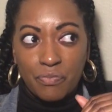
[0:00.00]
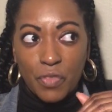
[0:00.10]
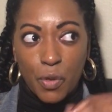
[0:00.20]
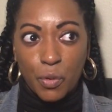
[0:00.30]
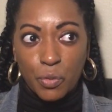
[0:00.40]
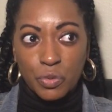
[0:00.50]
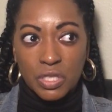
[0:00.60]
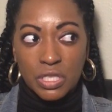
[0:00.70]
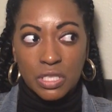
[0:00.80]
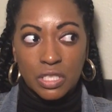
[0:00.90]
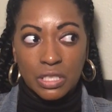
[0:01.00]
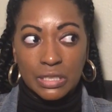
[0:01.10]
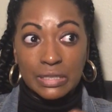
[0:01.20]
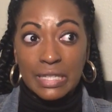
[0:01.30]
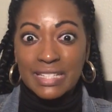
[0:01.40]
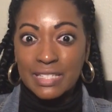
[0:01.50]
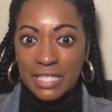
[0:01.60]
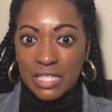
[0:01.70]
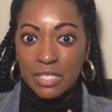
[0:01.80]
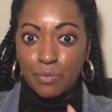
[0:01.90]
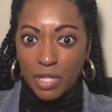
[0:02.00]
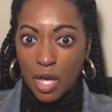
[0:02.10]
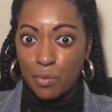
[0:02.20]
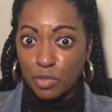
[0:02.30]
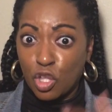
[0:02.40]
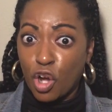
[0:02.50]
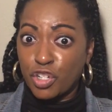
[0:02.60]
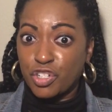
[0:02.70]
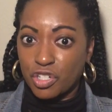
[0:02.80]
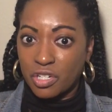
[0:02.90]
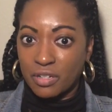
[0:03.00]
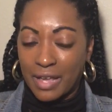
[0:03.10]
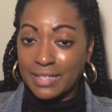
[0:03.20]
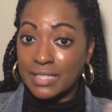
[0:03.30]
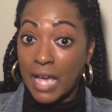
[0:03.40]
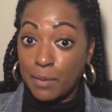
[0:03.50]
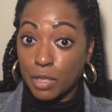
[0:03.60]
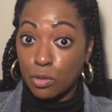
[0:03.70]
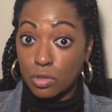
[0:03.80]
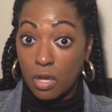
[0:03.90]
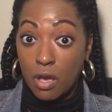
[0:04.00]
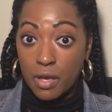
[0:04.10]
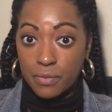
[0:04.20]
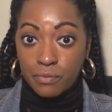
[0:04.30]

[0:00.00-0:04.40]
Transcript: those lessons become larger as time goes on.